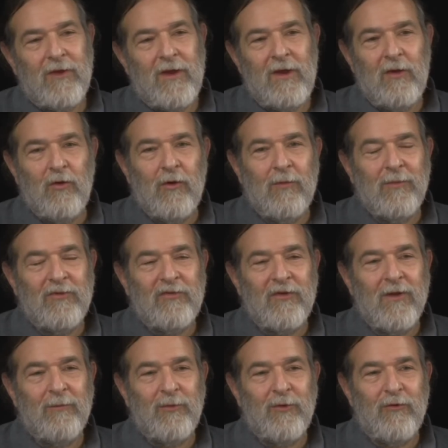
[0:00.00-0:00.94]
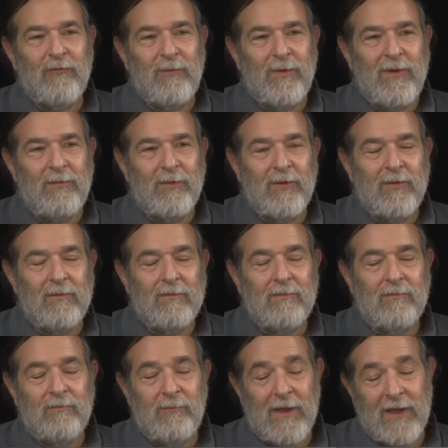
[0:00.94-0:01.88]
enormous number of people
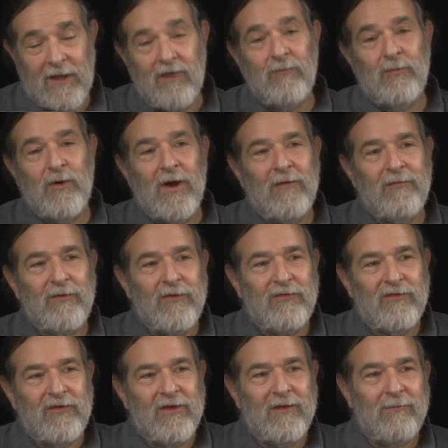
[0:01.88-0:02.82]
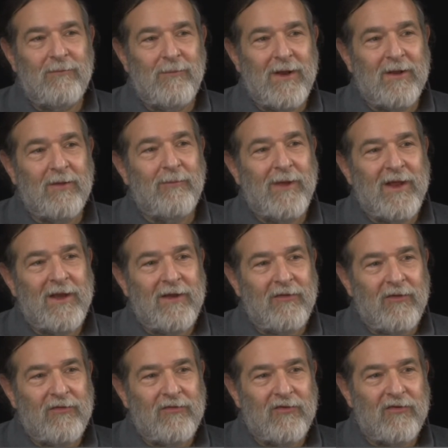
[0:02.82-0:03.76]
making profits and middlemen in
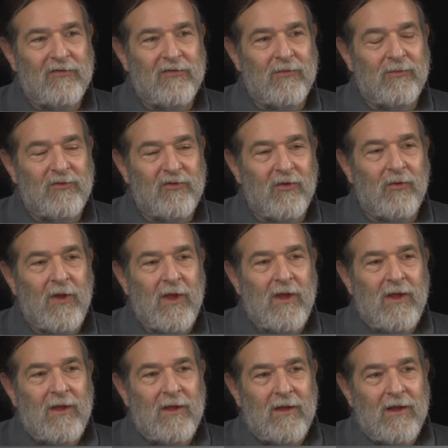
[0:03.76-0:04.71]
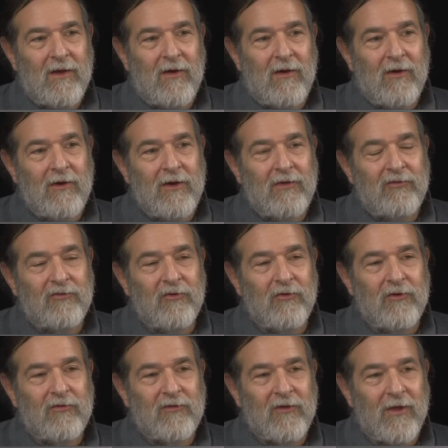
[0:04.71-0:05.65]
the system. So our
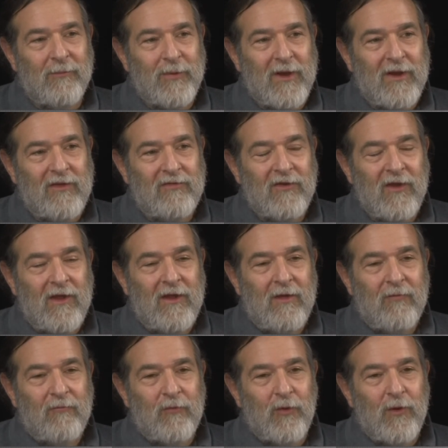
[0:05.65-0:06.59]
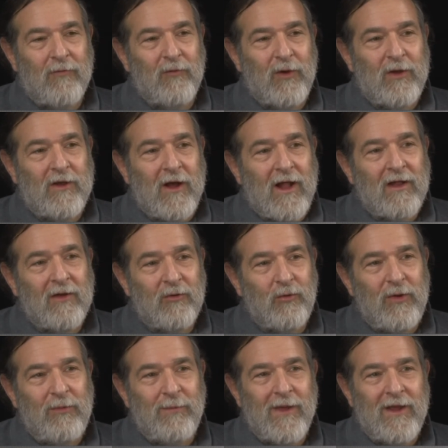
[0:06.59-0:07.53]
insurance companies, for every dollar
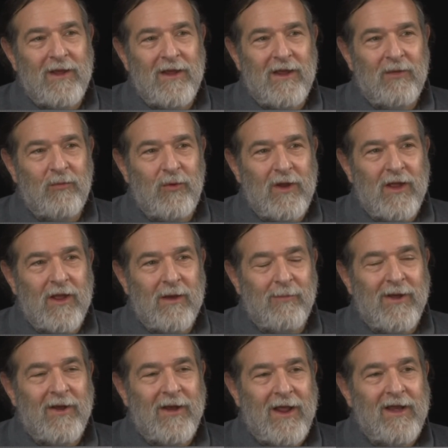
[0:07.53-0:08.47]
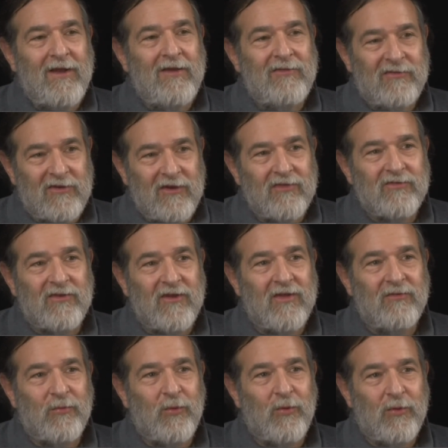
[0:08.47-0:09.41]
we pay in, we get about 86
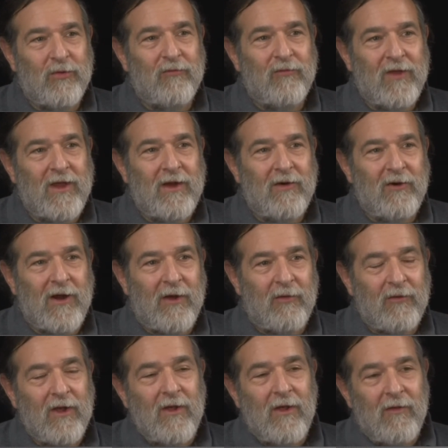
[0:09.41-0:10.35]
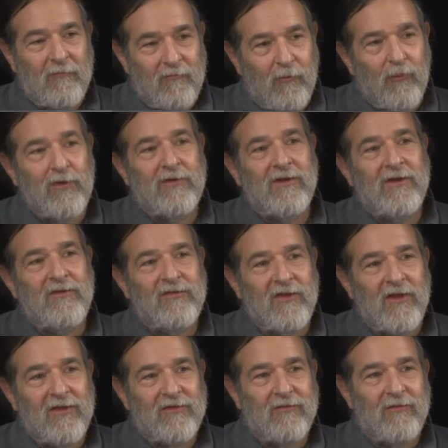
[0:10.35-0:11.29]
cents worth of care out. 14
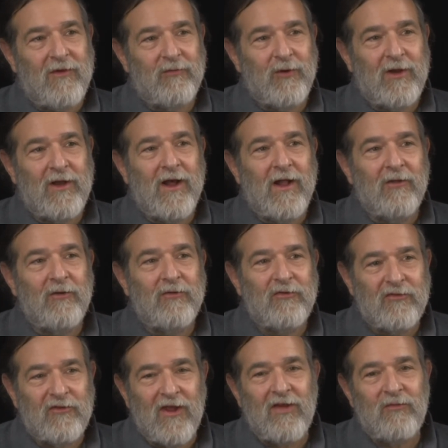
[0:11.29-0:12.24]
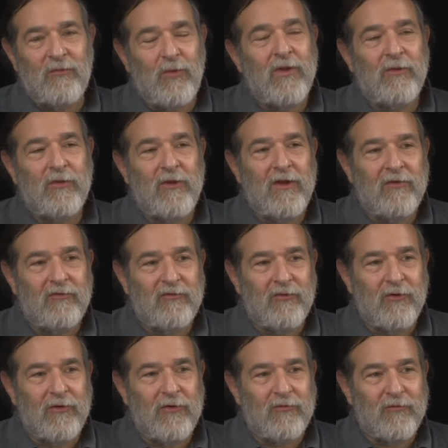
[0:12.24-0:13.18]
cents of every dollar stays with the
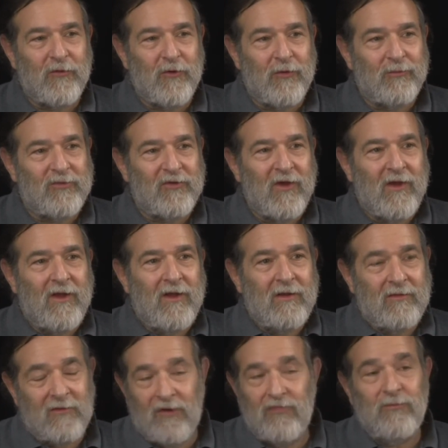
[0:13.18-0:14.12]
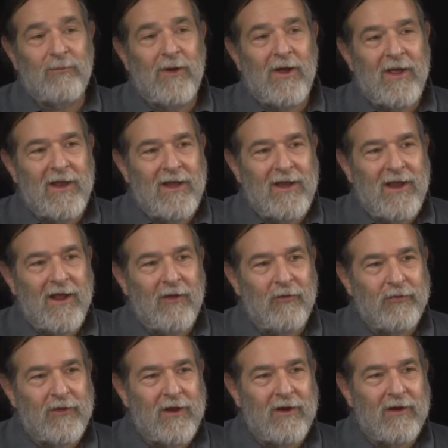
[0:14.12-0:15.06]
insurance firms, doesn't buy any
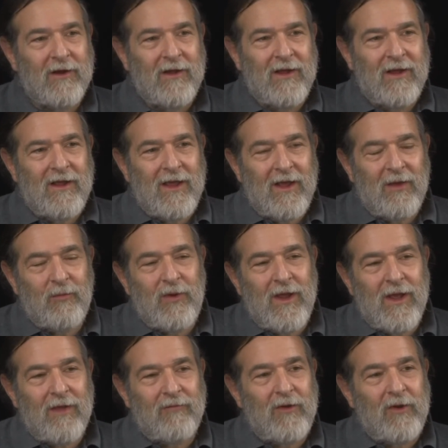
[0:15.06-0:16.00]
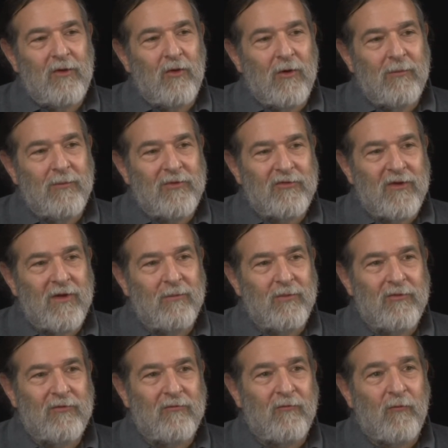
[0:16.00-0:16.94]
health care. And we have enormous
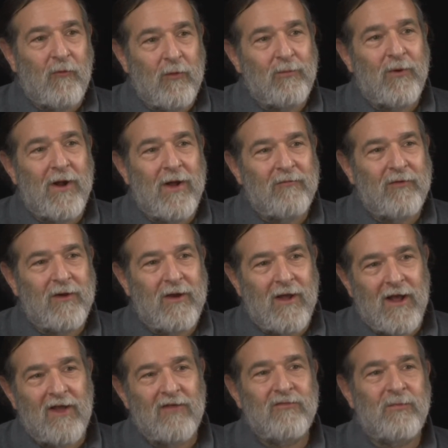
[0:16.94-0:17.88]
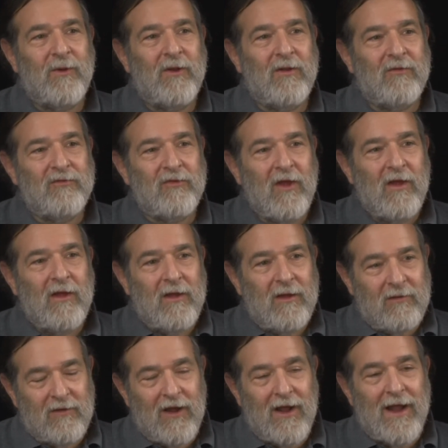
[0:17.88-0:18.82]
numbers of for-profit hospitals,
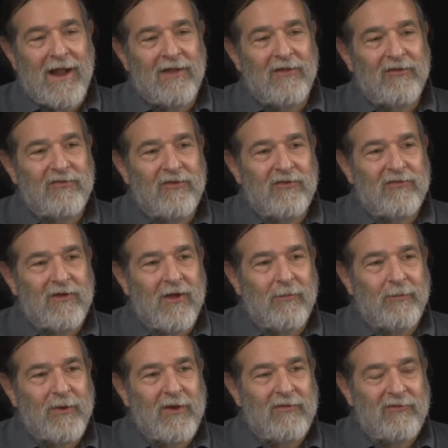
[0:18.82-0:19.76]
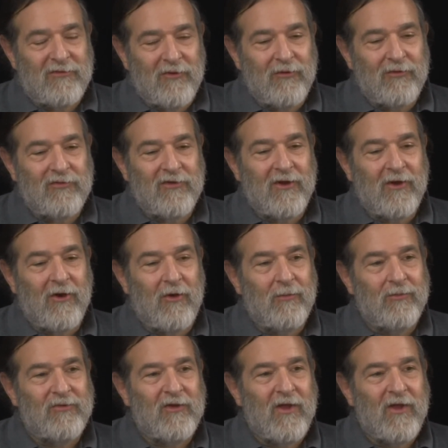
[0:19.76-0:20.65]
dialysis companies, nursing homes,